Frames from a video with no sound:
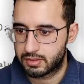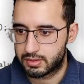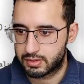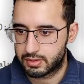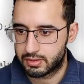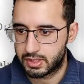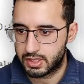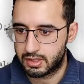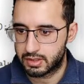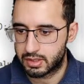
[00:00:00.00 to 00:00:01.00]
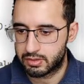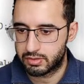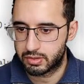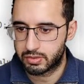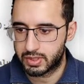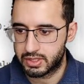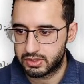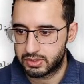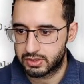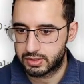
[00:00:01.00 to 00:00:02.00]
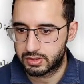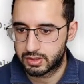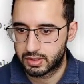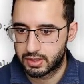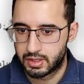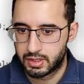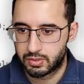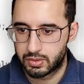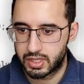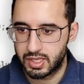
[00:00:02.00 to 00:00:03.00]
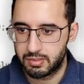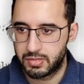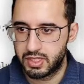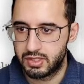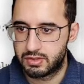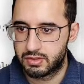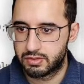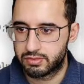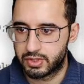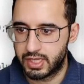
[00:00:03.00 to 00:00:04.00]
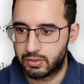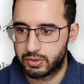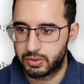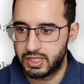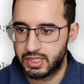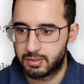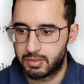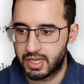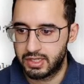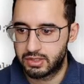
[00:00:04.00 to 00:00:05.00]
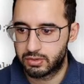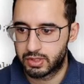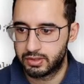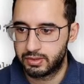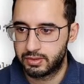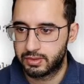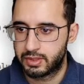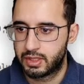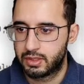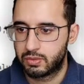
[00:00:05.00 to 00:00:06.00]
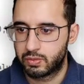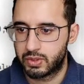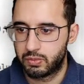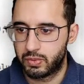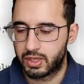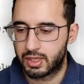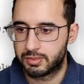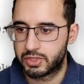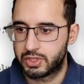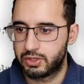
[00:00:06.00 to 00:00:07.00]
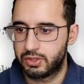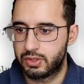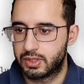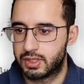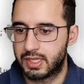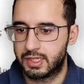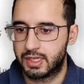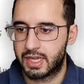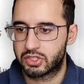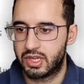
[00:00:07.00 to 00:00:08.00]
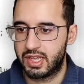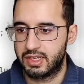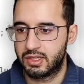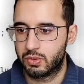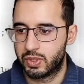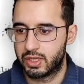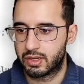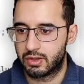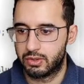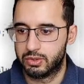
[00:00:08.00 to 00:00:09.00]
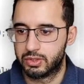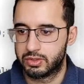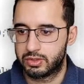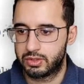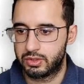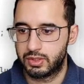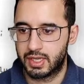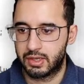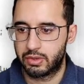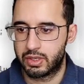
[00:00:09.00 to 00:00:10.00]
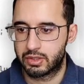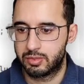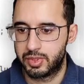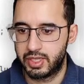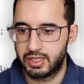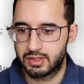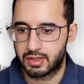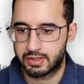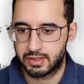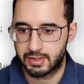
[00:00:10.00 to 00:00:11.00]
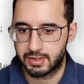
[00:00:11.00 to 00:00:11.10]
container, current requests. We'll keep these for now. We'll need them later on when it comes to actually adding a workload to our Kubernetes cluster.